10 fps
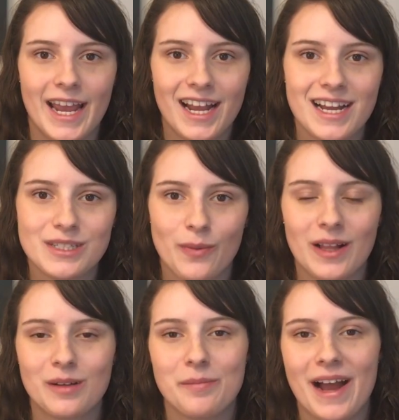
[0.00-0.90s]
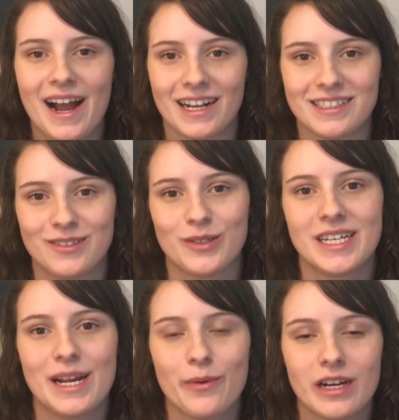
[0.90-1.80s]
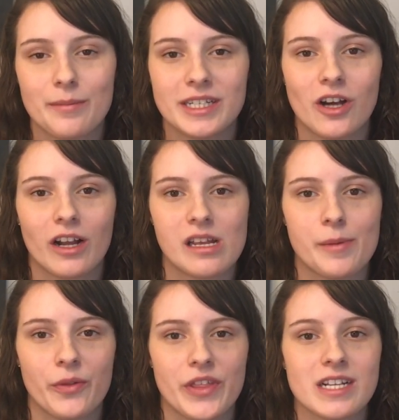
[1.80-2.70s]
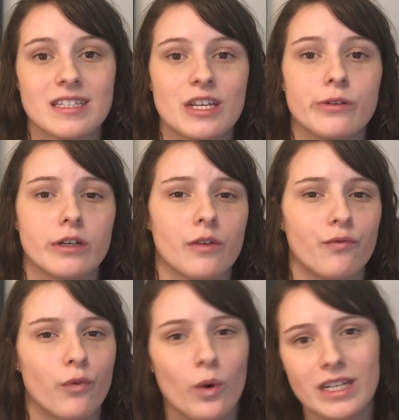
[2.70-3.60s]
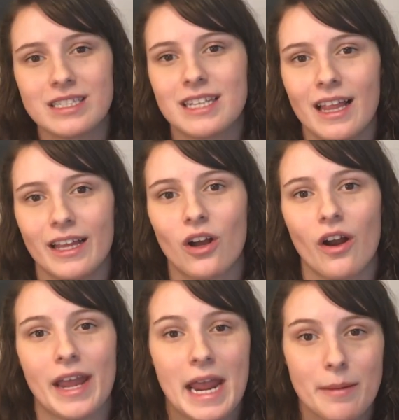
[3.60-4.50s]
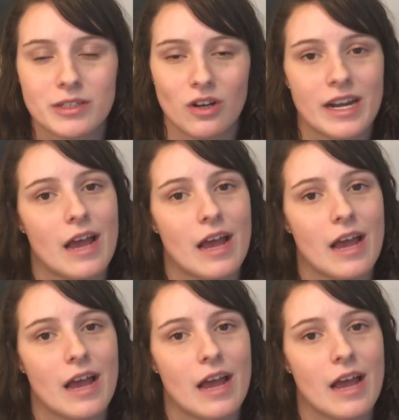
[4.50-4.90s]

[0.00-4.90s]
Hey guys, welcome back. So today we're going to be talking about things that you should avoid selling on Amazon